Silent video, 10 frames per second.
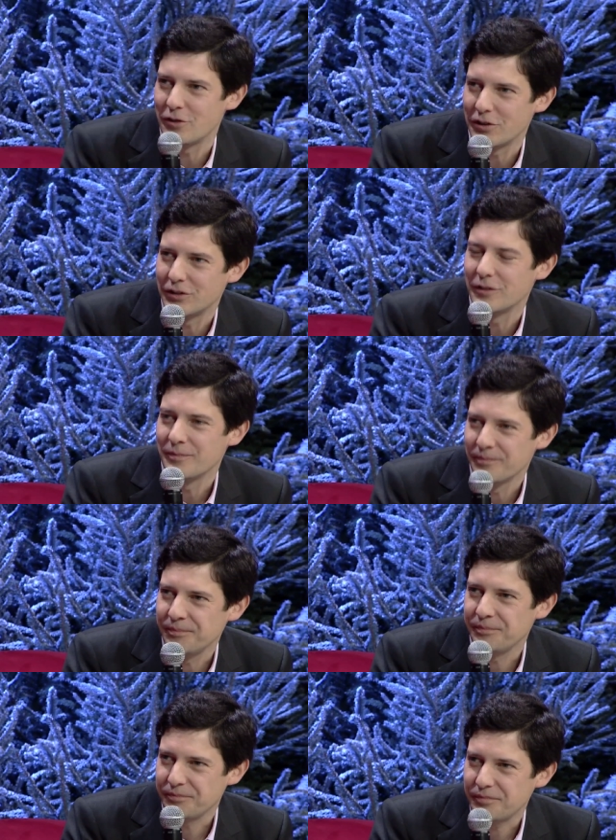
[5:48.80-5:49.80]
for us,
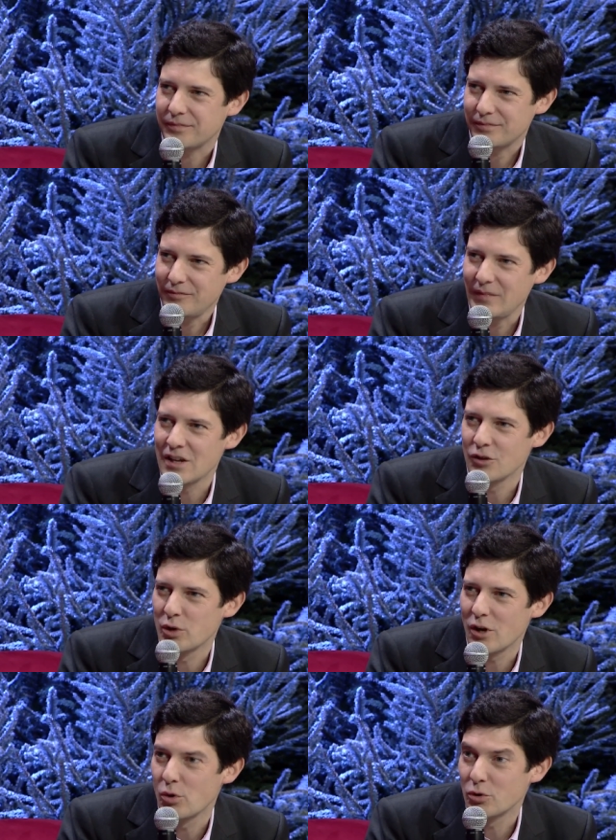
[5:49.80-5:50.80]
and
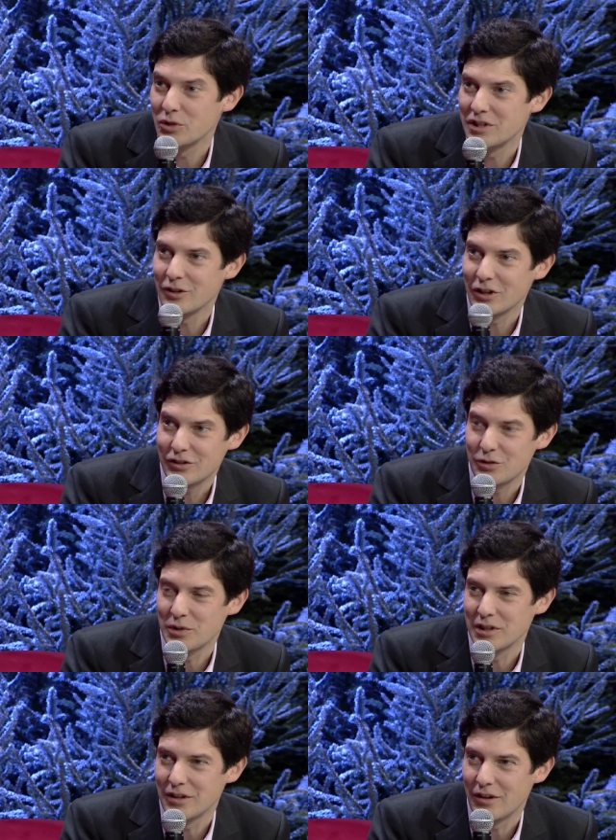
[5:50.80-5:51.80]
we are recruiting a lot.
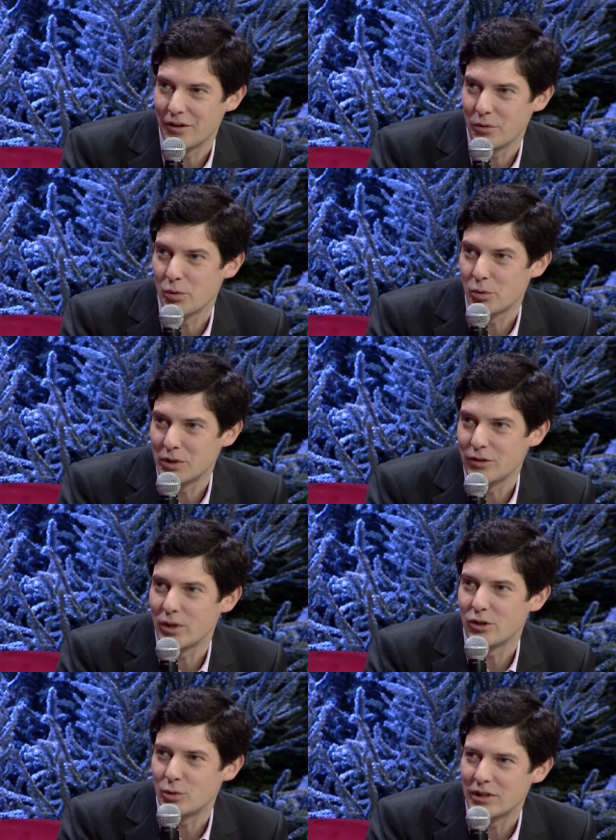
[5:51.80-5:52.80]
We are recruiting
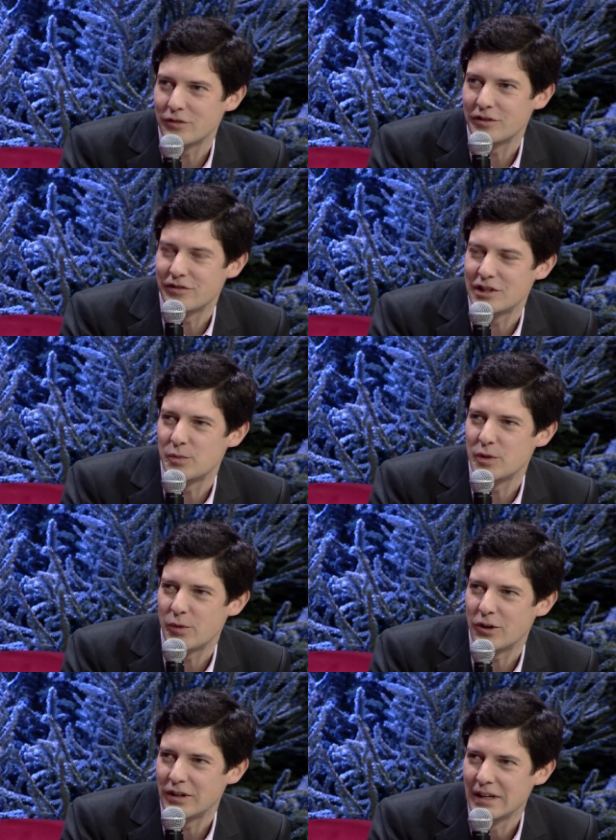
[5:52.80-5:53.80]
150
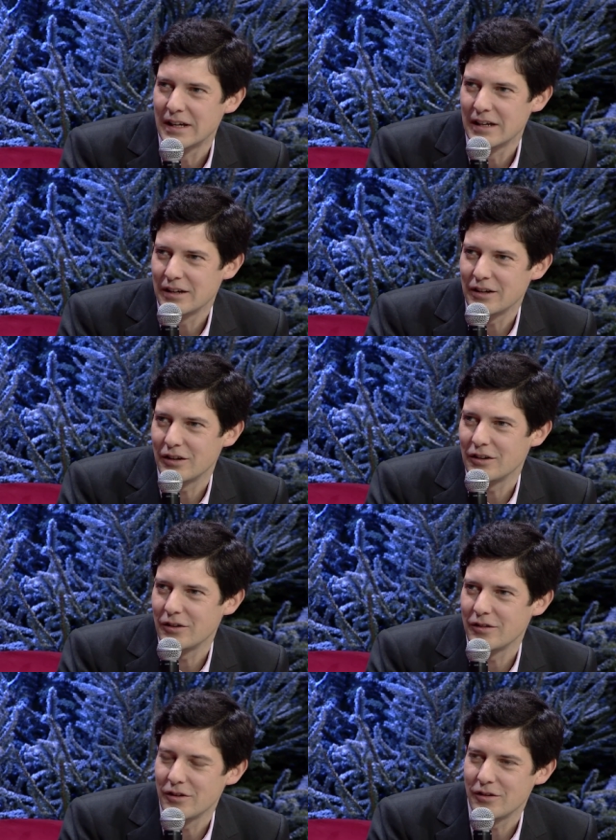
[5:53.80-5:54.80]
people
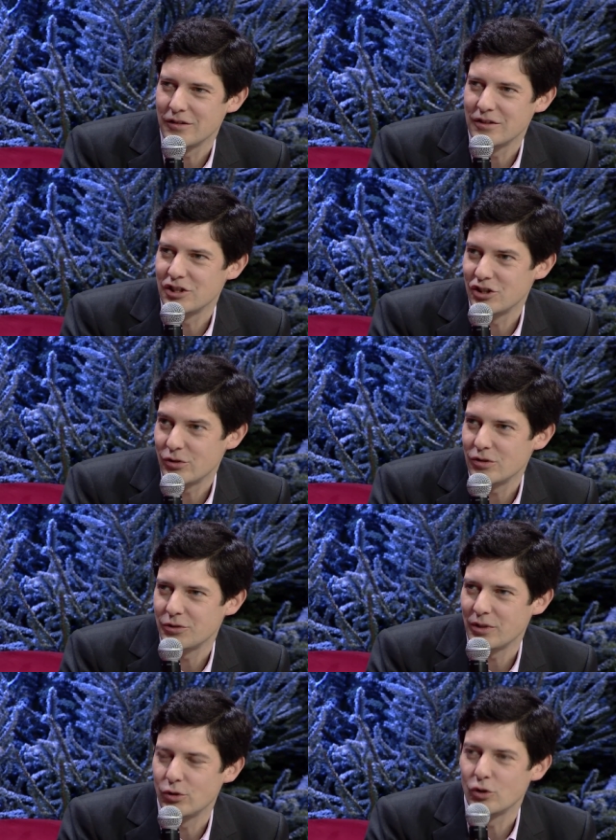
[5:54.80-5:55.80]
on, on digital,
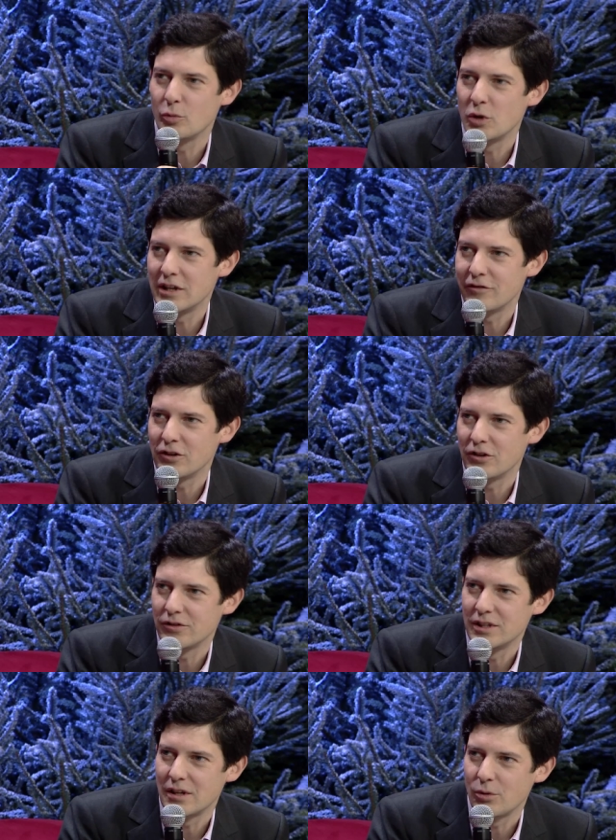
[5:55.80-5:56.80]
so at a global level
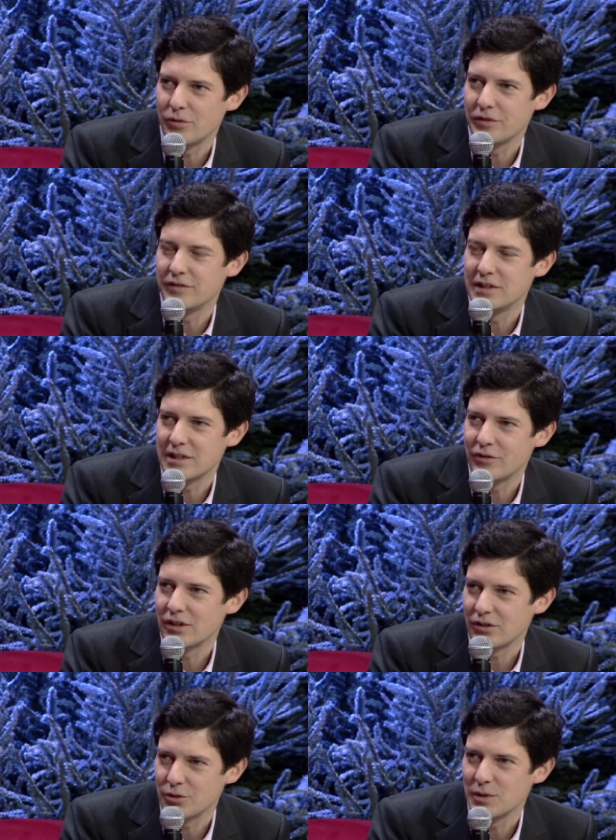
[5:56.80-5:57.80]
and in our
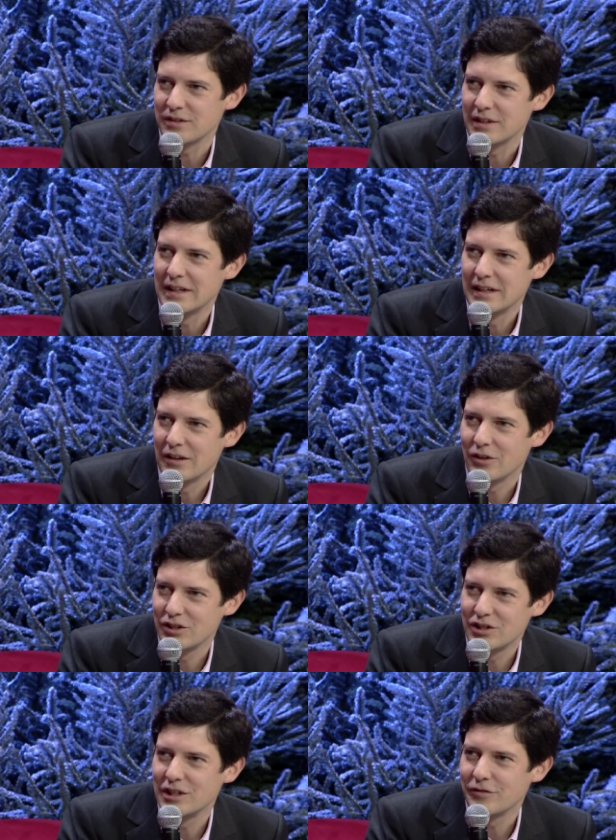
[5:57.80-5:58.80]
57 countries, and
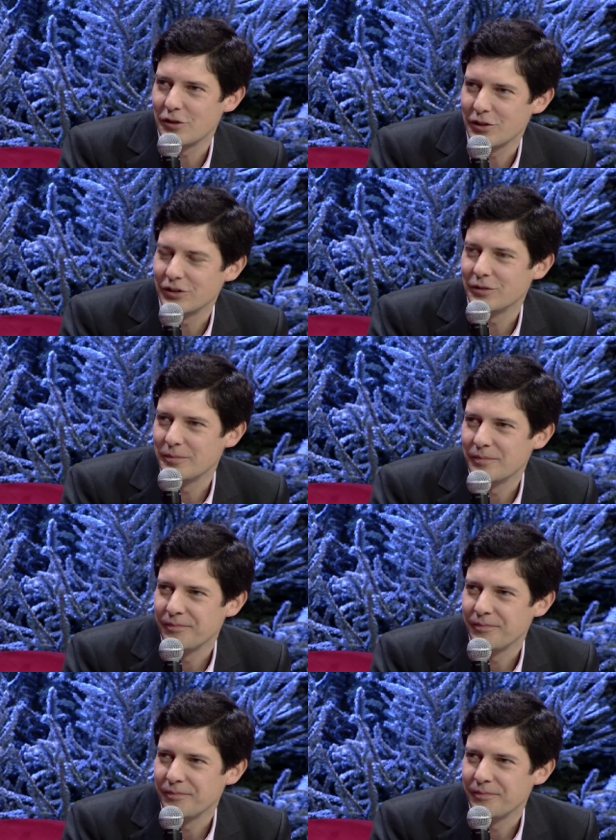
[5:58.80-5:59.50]
it's key for us.